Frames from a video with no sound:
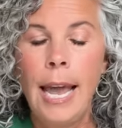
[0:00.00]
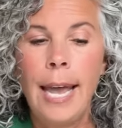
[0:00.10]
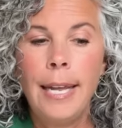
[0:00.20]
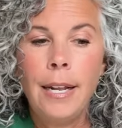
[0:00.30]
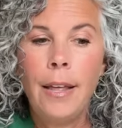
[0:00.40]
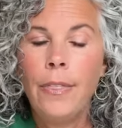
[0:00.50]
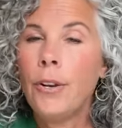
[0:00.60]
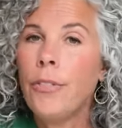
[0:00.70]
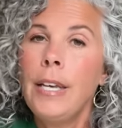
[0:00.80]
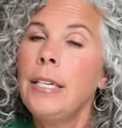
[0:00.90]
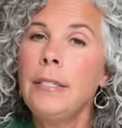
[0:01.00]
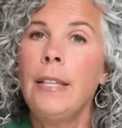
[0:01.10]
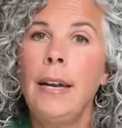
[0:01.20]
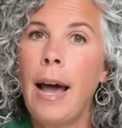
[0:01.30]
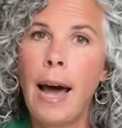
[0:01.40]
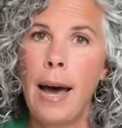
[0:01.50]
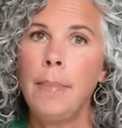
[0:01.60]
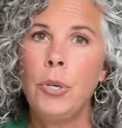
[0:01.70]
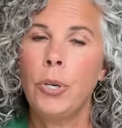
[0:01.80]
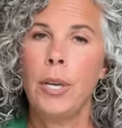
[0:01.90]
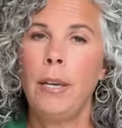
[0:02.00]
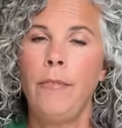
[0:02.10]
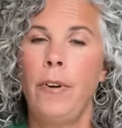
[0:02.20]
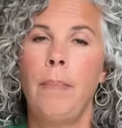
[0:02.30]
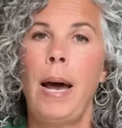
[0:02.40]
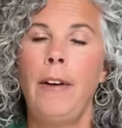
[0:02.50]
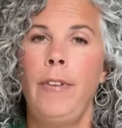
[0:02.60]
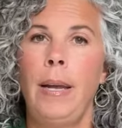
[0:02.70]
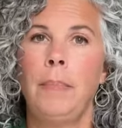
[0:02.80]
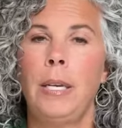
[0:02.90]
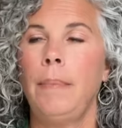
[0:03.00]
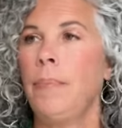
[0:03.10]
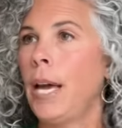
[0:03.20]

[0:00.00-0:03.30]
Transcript: And they're things that I'm cooking for my family.